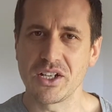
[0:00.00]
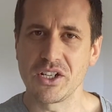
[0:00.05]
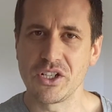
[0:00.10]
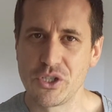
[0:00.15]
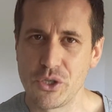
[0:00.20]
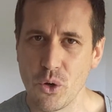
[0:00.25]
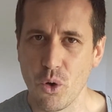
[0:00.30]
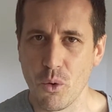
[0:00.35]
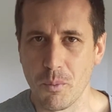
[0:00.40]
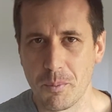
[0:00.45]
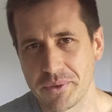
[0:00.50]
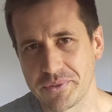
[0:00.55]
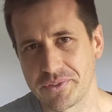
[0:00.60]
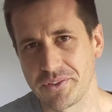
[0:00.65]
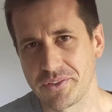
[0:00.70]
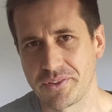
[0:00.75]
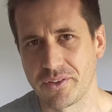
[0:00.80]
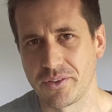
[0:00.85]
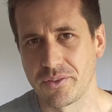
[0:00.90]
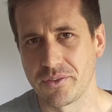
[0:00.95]
your
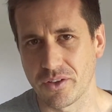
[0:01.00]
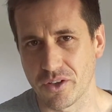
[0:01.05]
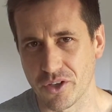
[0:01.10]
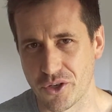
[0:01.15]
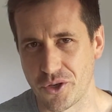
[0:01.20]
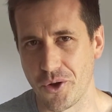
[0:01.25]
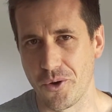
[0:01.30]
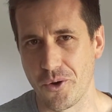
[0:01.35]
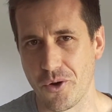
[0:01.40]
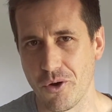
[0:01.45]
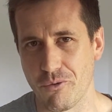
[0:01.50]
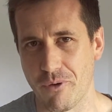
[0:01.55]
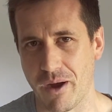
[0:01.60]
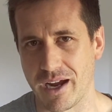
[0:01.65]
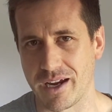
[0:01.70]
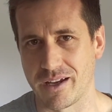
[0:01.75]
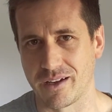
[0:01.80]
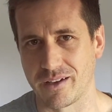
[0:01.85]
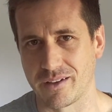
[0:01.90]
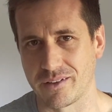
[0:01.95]
business's Google
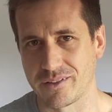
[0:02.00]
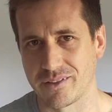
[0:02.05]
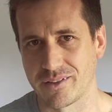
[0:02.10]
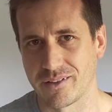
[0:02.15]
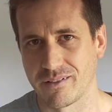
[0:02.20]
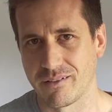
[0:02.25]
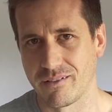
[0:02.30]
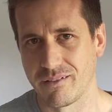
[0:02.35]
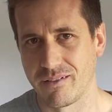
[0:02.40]
rankings?